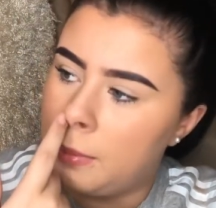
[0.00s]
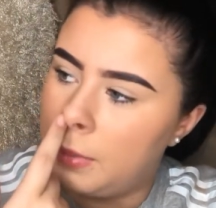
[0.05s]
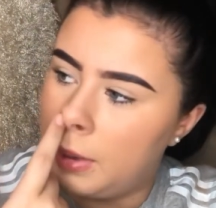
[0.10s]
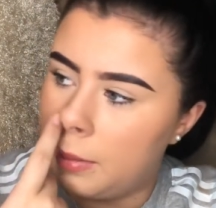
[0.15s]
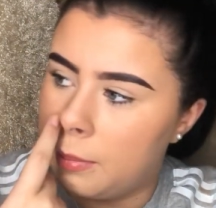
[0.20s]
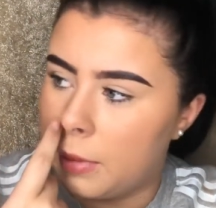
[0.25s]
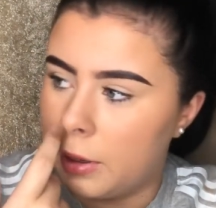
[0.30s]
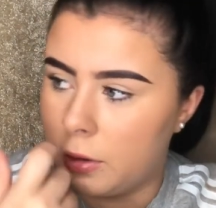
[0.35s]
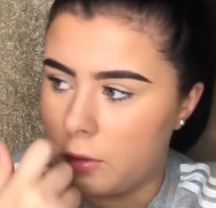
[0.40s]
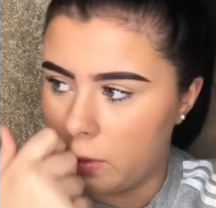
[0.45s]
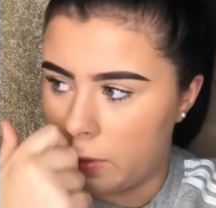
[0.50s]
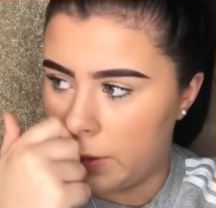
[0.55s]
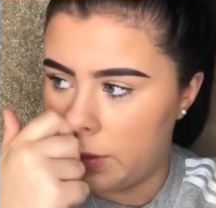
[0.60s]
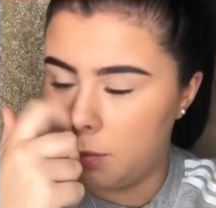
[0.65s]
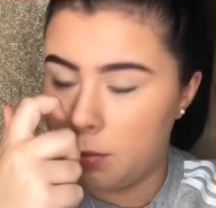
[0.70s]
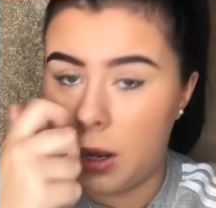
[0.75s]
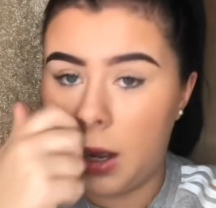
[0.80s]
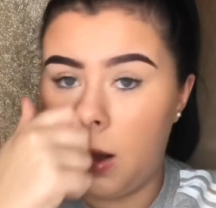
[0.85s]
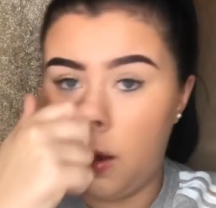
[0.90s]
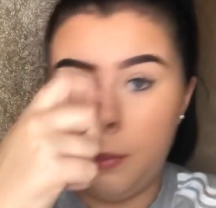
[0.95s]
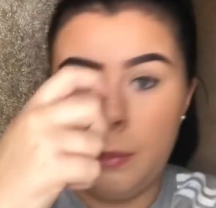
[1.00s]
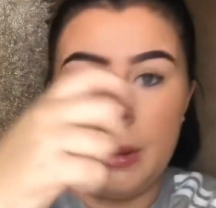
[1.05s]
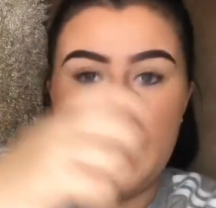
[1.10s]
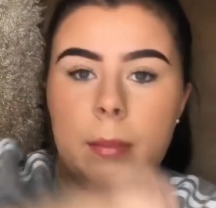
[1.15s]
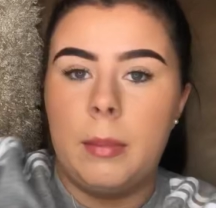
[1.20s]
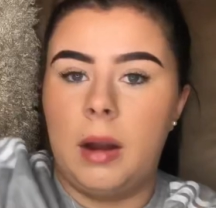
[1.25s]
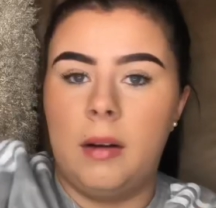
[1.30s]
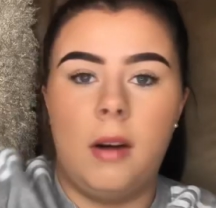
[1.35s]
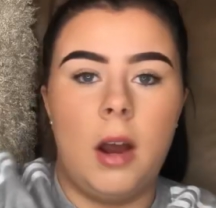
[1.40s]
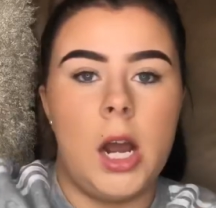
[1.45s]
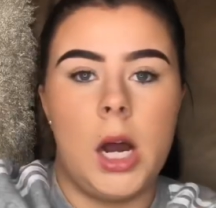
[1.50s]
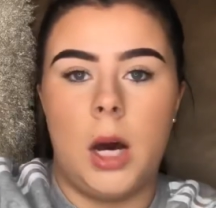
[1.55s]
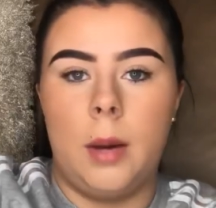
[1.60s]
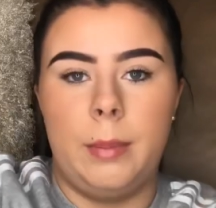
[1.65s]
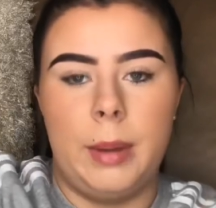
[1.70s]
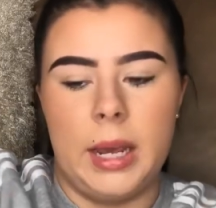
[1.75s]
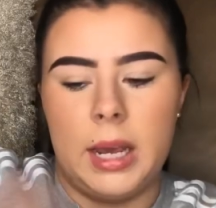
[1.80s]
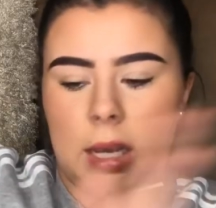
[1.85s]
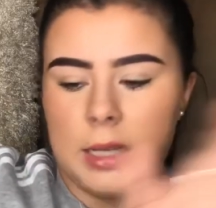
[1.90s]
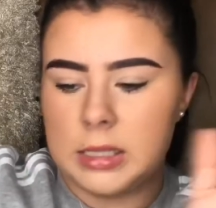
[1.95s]
in my groin. My armpit, my right
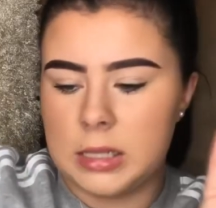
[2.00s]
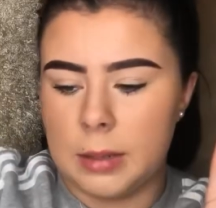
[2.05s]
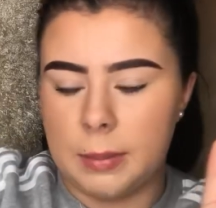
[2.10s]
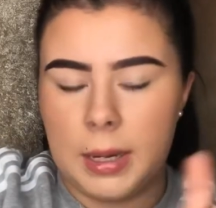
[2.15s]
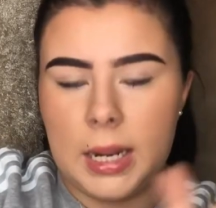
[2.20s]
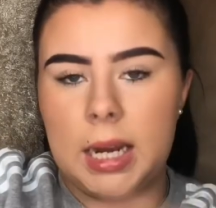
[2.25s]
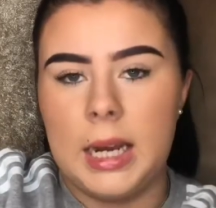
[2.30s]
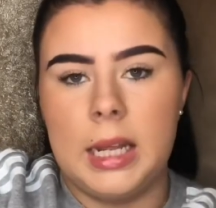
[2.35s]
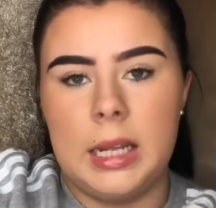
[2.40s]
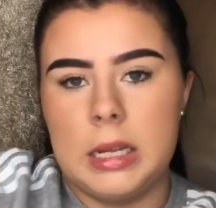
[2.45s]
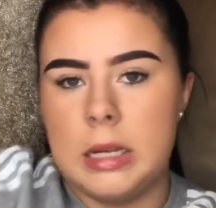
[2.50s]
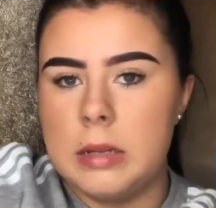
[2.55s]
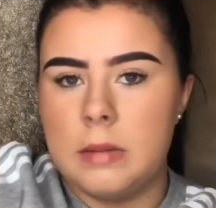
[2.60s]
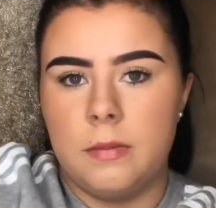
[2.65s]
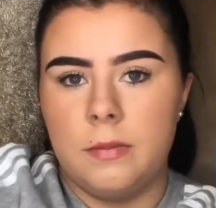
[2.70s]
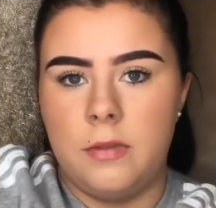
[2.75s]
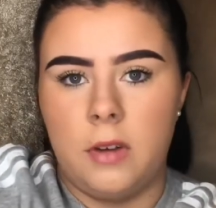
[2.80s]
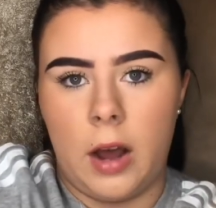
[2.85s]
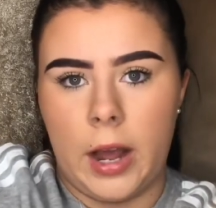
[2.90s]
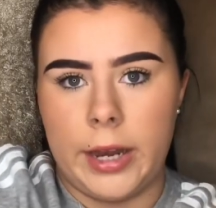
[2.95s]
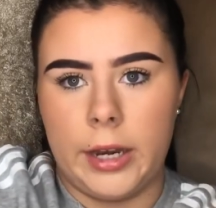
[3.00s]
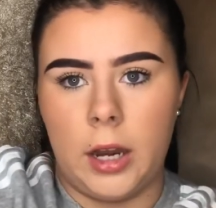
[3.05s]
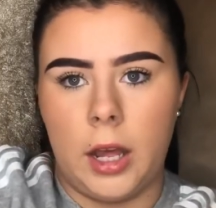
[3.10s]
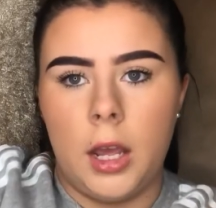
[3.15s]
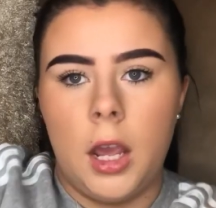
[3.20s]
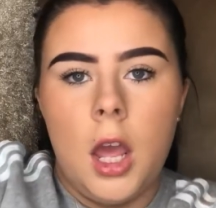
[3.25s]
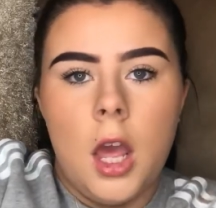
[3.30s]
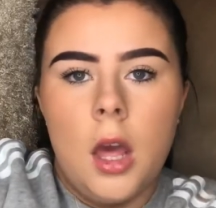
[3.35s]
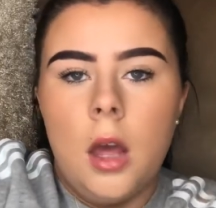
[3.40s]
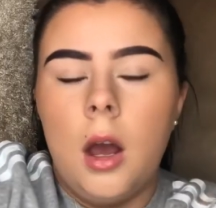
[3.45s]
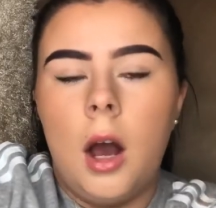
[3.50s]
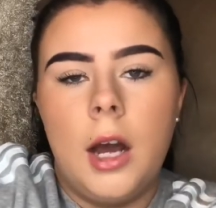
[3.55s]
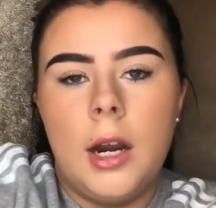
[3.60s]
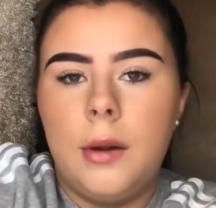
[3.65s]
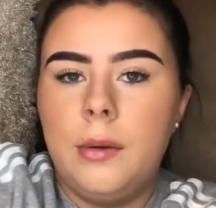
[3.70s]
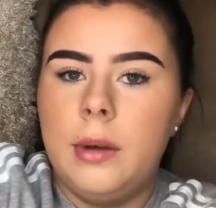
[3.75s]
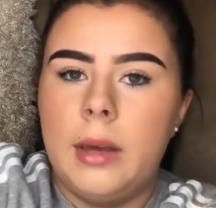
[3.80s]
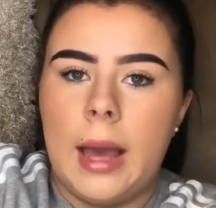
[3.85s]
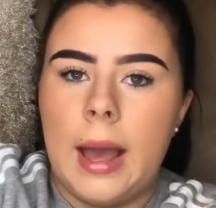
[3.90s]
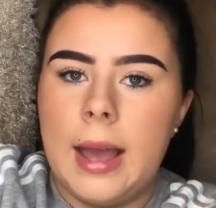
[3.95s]
armpit is completely fine. Like, I
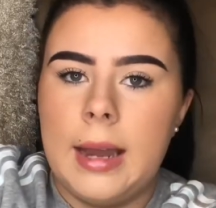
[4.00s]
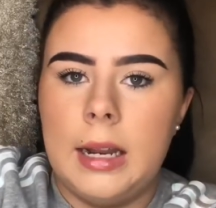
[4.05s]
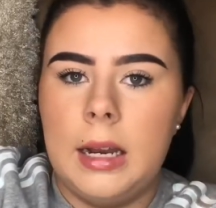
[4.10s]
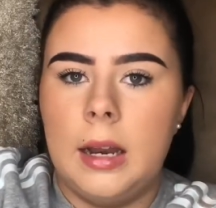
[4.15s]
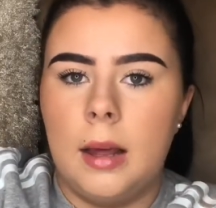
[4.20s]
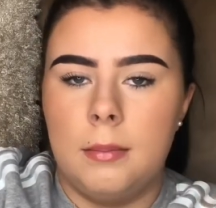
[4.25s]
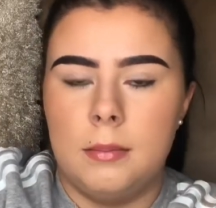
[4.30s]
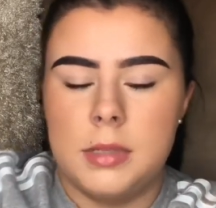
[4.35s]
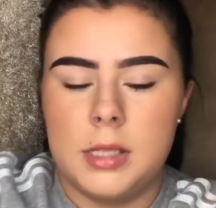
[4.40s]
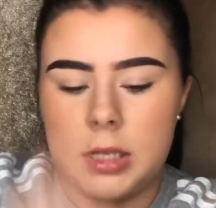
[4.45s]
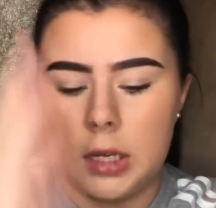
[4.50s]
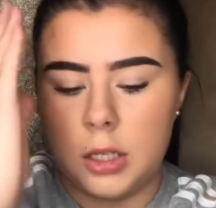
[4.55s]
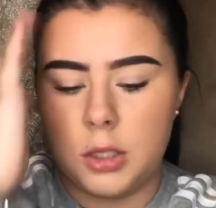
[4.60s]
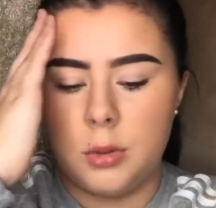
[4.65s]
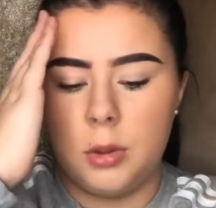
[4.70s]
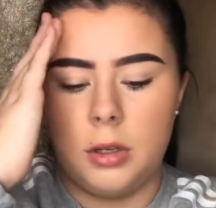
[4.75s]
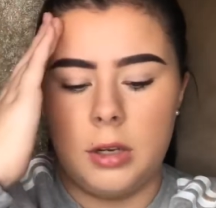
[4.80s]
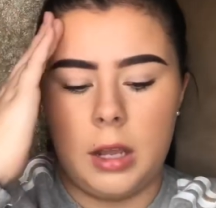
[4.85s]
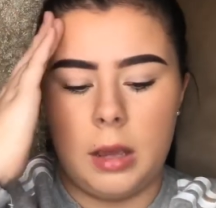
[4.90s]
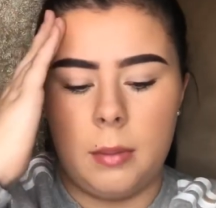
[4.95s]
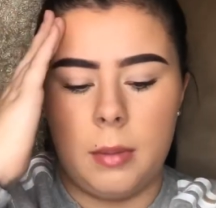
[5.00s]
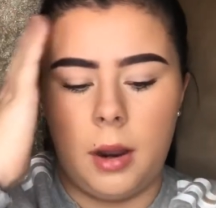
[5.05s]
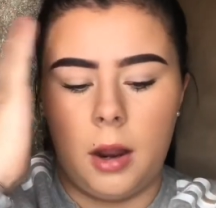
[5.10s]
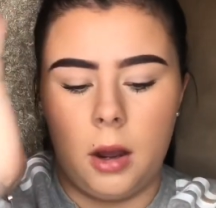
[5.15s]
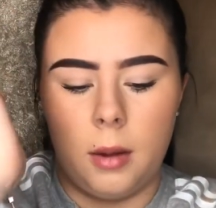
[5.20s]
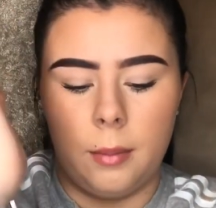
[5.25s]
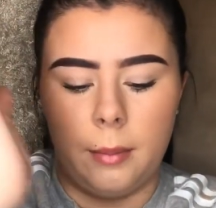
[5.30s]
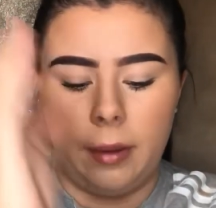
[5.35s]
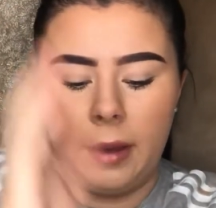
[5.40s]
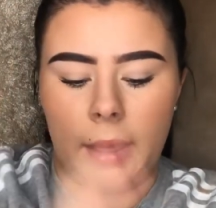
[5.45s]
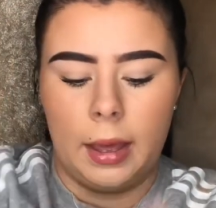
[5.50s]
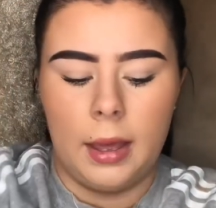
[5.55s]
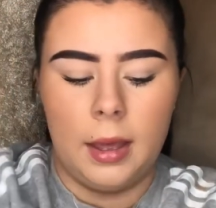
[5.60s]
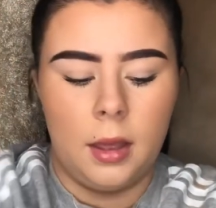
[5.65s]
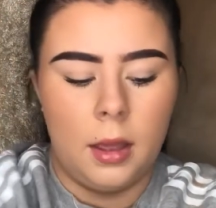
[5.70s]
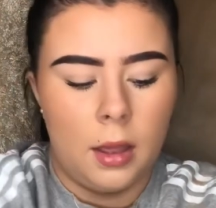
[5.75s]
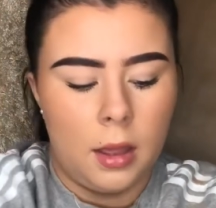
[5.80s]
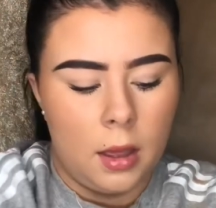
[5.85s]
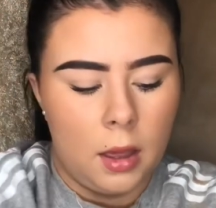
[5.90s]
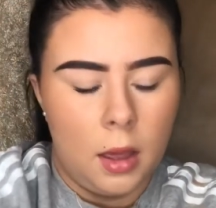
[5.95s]
don't get any lumps, touch wood, in my armpit,
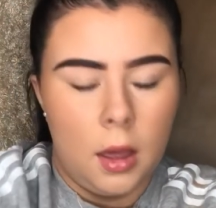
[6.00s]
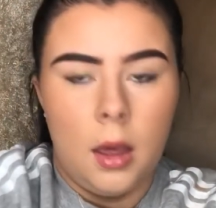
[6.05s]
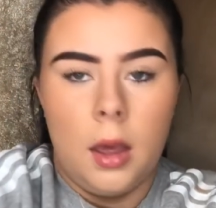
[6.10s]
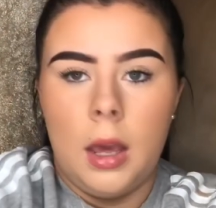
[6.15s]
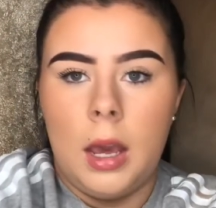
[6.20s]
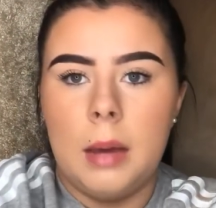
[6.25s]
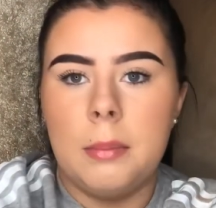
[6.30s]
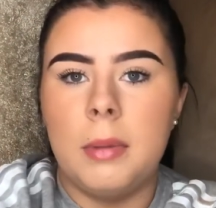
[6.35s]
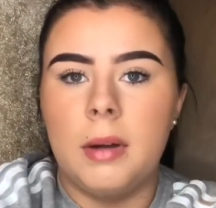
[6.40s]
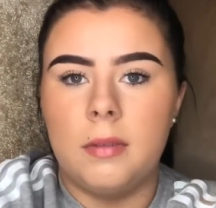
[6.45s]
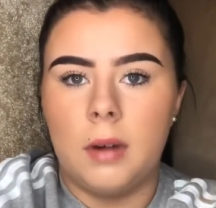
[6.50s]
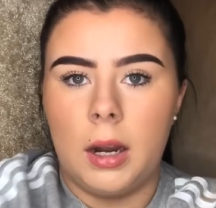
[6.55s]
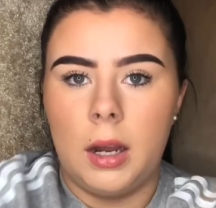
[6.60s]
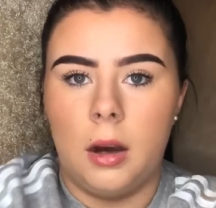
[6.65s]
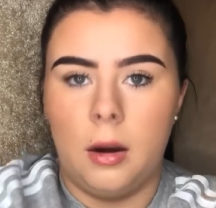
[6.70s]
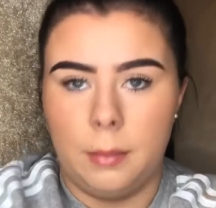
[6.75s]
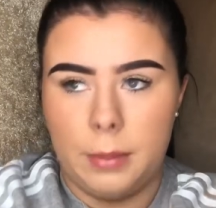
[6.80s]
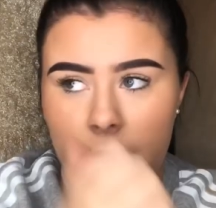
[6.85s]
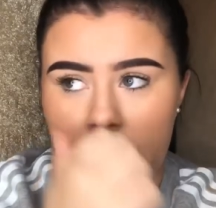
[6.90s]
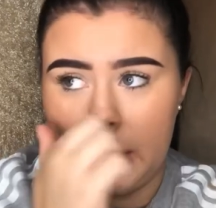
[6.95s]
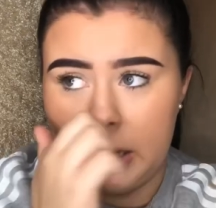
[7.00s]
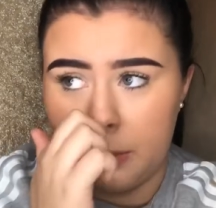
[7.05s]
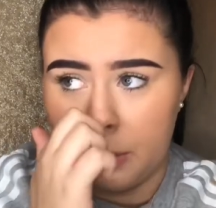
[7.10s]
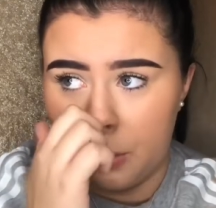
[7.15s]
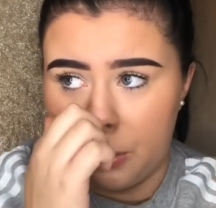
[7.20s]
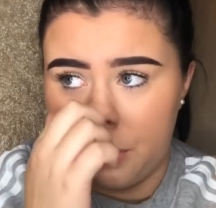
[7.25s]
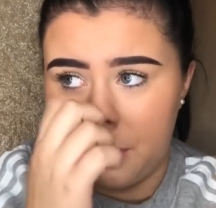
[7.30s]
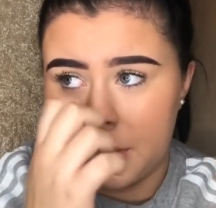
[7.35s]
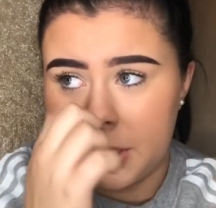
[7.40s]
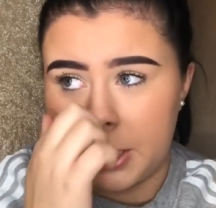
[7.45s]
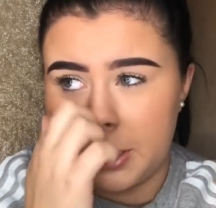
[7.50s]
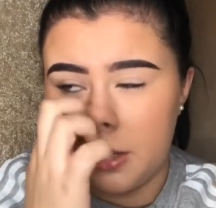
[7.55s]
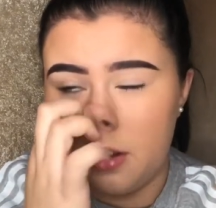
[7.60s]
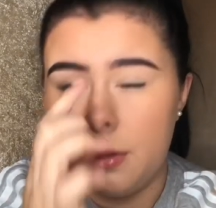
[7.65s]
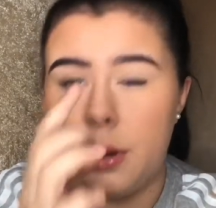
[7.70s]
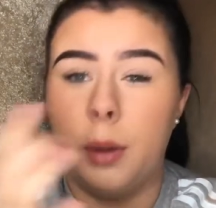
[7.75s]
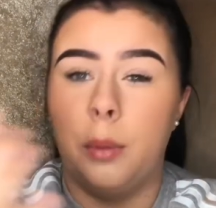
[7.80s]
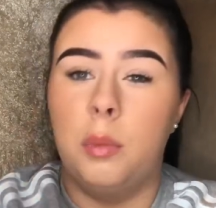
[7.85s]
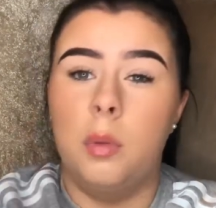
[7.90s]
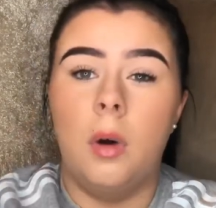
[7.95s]
in my right armpit anymore, which I don't
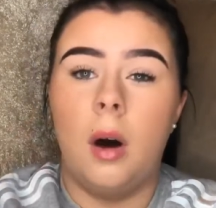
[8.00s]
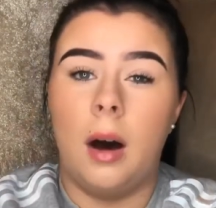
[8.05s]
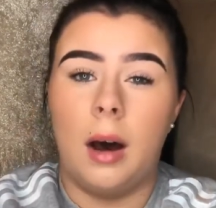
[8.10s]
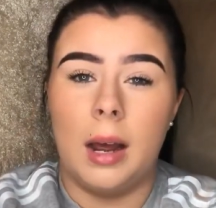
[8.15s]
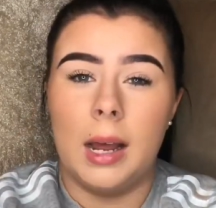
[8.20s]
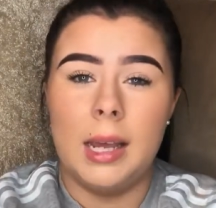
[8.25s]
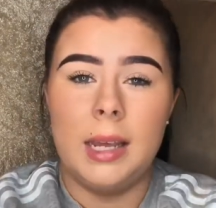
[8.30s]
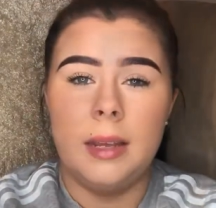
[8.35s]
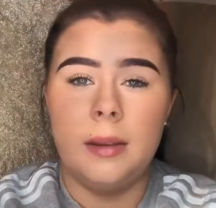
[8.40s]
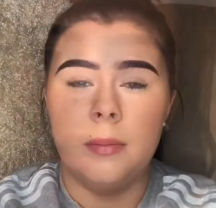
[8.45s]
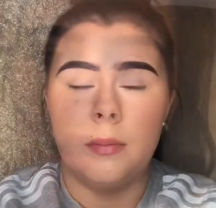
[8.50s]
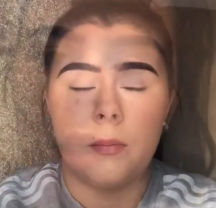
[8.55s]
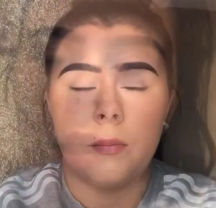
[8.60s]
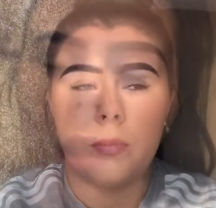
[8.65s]
know why.